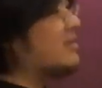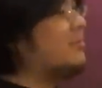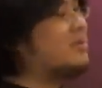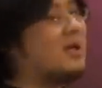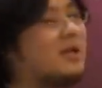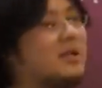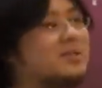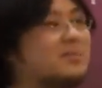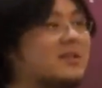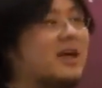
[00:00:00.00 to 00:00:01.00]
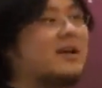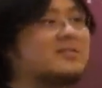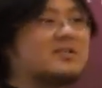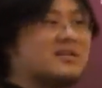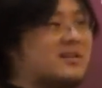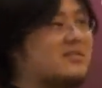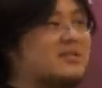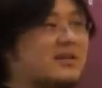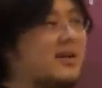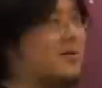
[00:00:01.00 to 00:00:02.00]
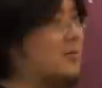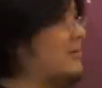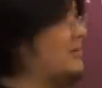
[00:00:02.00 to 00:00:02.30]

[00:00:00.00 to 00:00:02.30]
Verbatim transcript: time you tell it, someone laughs and like, that doesn't count.